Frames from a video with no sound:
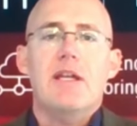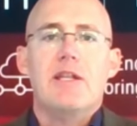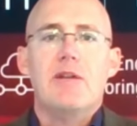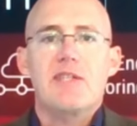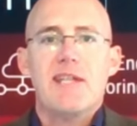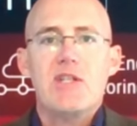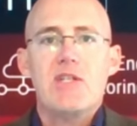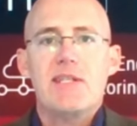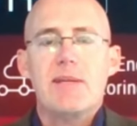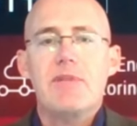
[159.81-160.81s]
it's
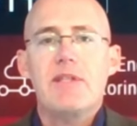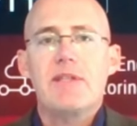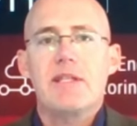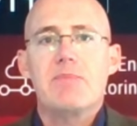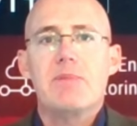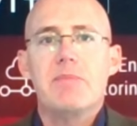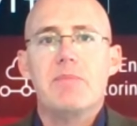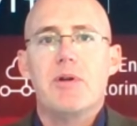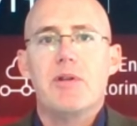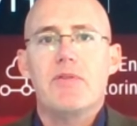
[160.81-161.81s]
actually something that has been
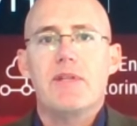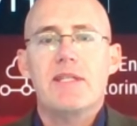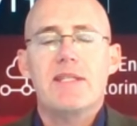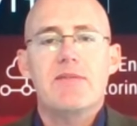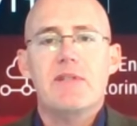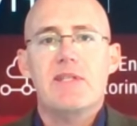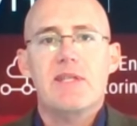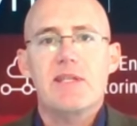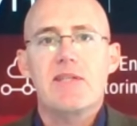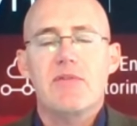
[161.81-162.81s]
part of Nextivity
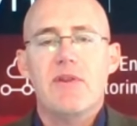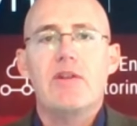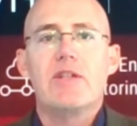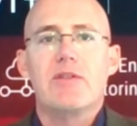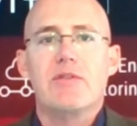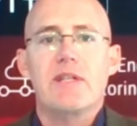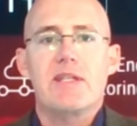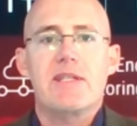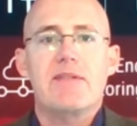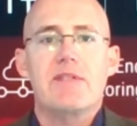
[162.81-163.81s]
since the founding of
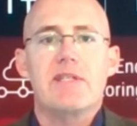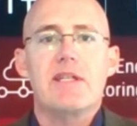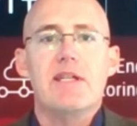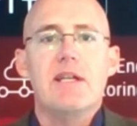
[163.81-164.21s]
Nextivity.